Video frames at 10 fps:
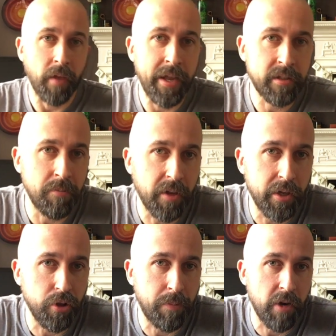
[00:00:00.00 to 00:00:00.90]
It's something I
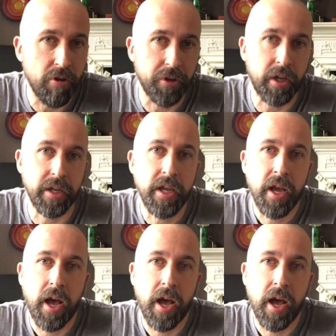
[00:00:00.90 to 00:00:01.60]
do periodically.